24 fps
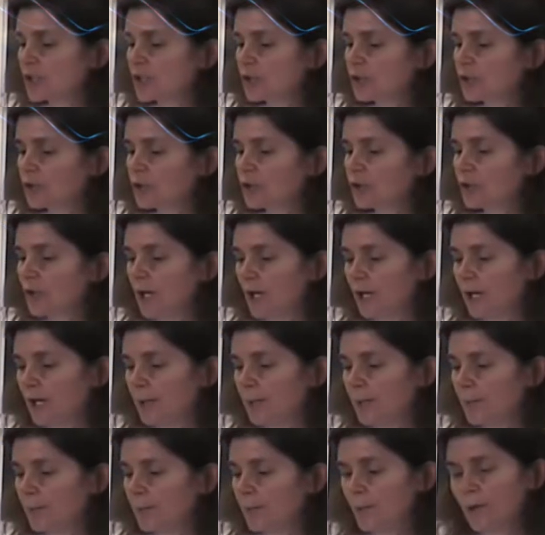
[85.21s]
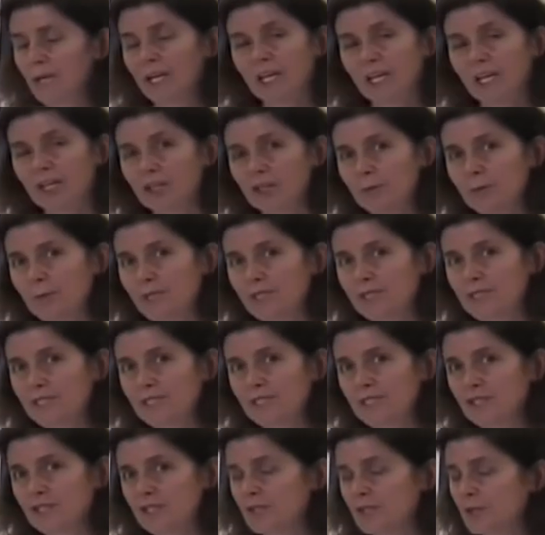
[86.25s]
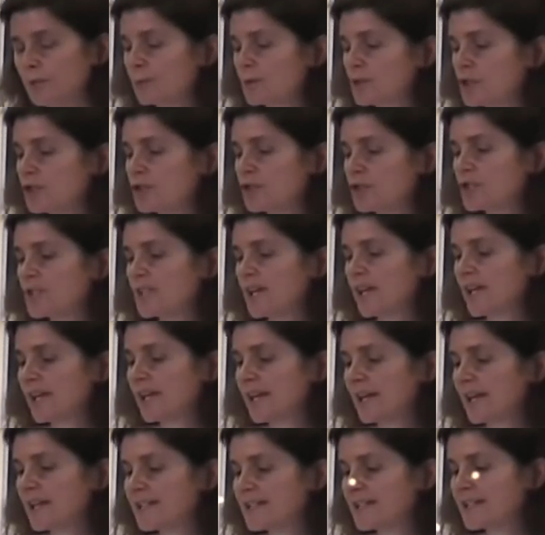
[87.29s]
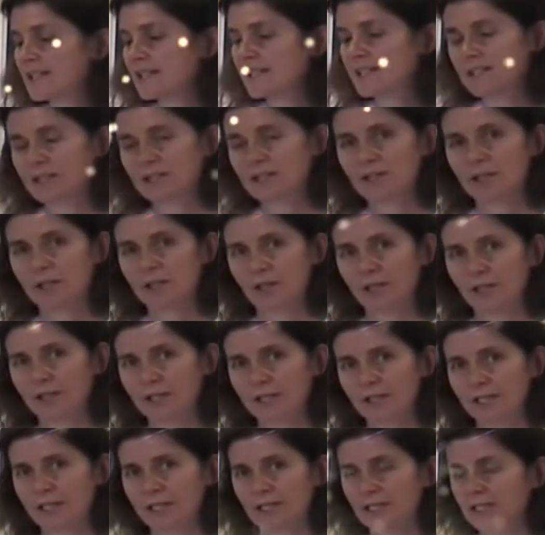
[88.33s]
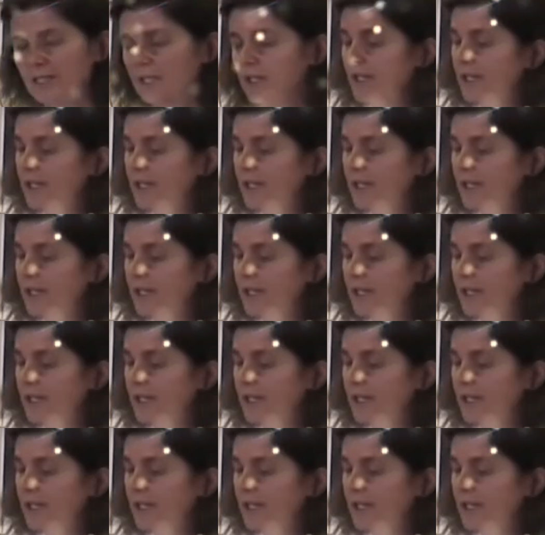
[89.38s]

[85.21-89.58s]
grow up when incubated to produce an isolated colony.